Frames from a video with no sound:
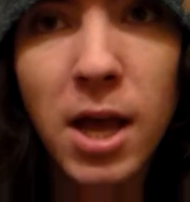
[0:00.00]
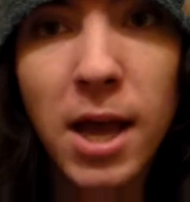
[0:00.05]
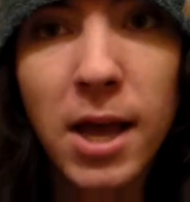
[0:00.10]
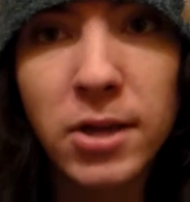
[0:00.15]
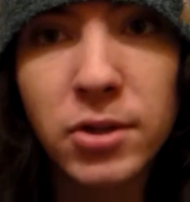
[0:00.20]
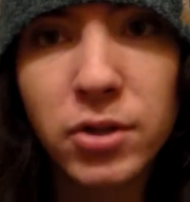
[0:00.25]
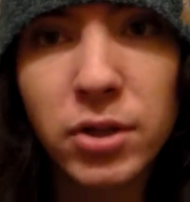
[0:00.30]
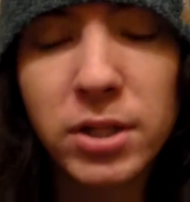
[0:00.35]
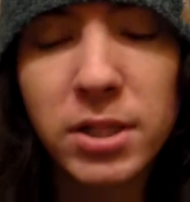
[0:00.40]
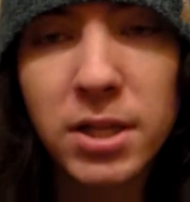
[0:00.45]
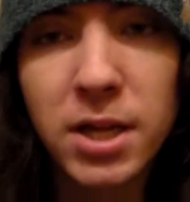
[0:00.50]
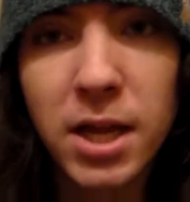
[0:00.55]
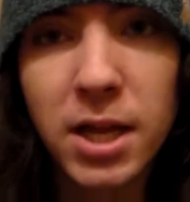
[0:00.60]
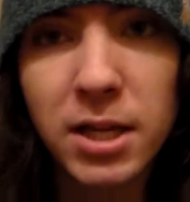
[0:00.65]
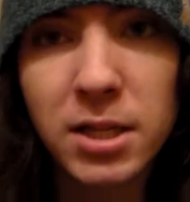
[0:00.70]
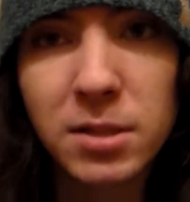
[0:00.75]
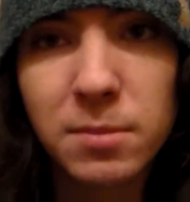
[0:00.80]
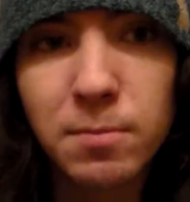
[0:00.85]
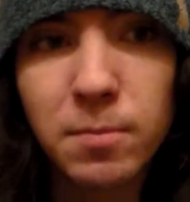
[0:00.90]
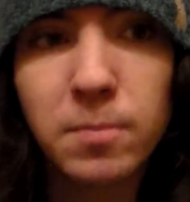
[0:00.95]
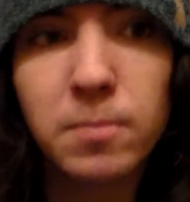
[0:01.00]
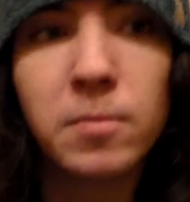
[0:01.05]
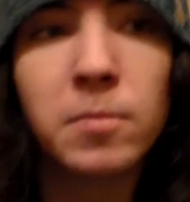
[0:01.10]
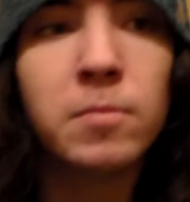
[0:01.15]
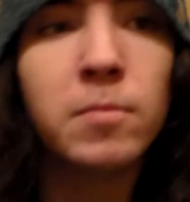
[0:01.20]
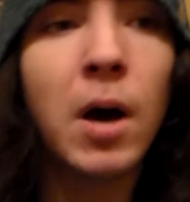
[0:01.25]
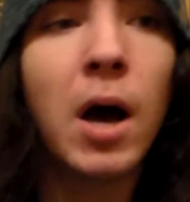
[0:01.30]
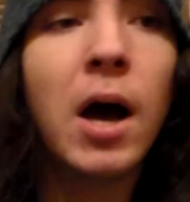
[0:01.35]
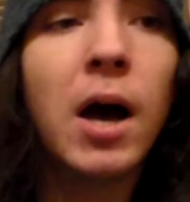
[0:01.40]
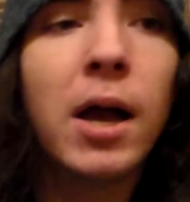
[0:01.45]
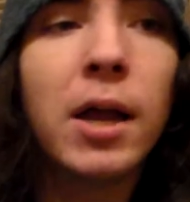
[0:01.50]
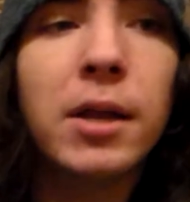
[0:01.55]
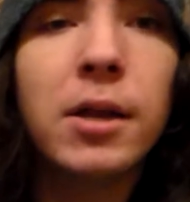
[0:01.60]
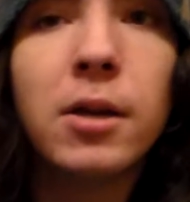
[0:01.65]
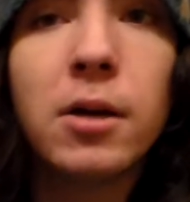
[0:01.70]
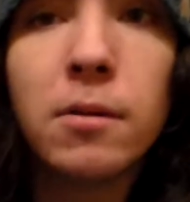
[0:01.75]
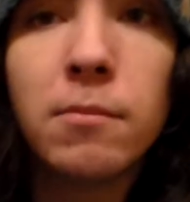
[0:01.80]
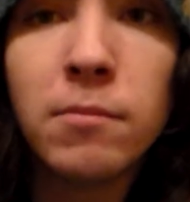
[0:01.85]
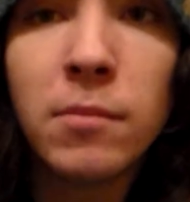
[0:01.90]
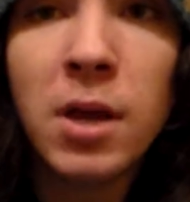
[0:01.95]
Ezra sneaks behind
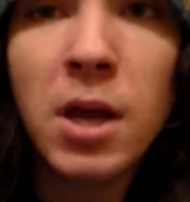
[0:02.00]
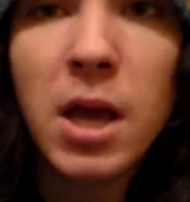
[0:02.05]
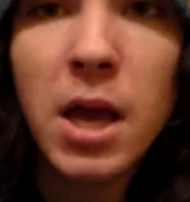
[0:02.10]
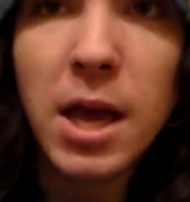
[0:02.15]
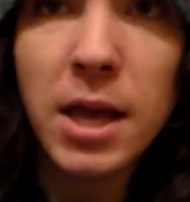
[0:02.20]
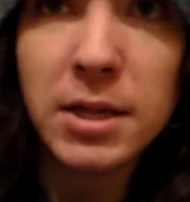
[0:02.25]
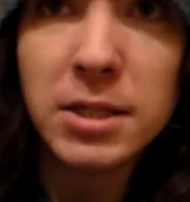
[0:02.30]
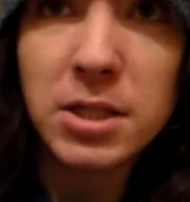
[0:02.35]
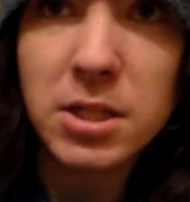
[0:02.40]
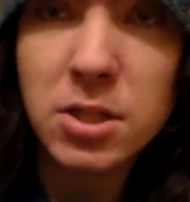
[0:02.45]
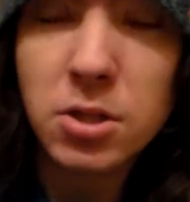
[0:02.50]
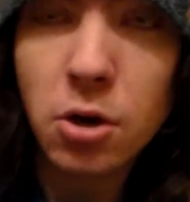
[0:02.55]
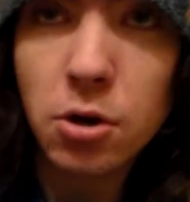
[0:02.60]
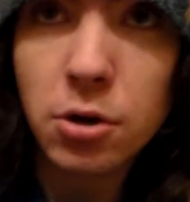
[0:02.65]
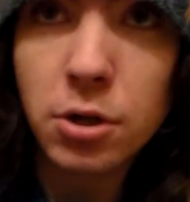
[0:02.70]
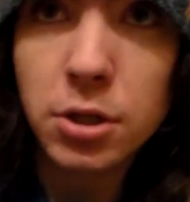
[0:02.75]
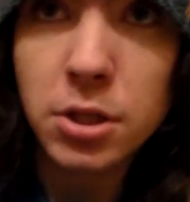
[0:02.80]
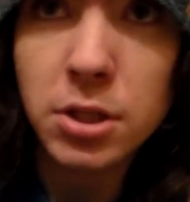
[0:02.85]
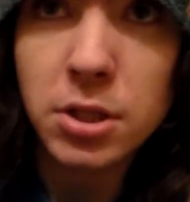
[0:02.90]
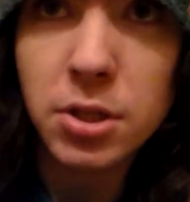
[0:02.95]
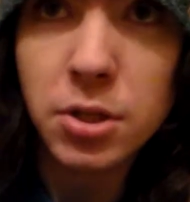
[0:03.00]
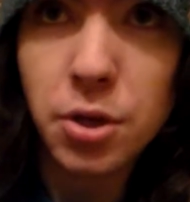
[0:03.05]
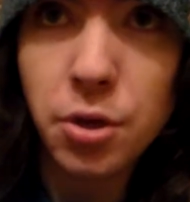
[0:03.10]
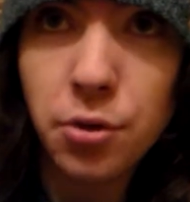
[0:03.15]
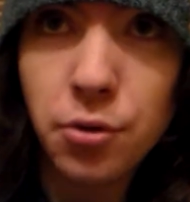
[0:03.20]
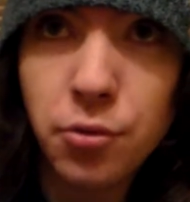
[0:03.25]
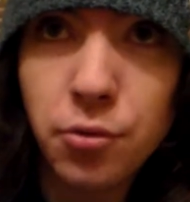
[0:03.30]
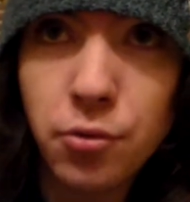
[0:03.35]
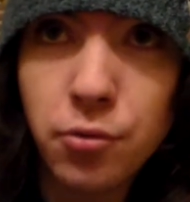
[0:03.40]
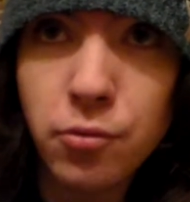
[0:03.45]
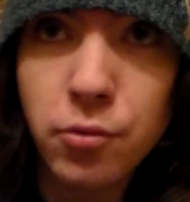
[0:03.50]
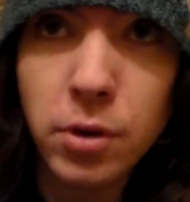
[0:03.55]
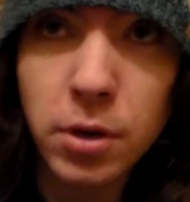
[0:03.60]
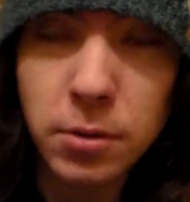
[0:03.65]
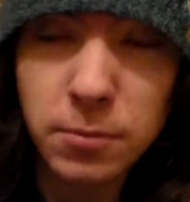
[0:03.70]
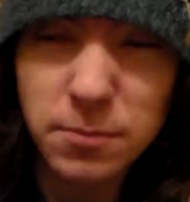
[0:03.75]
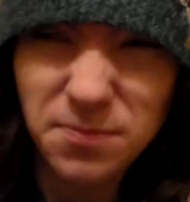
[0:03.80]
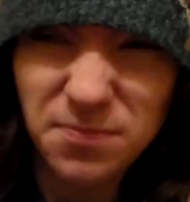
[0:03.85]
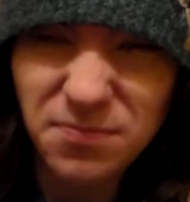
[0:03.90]
him and starts to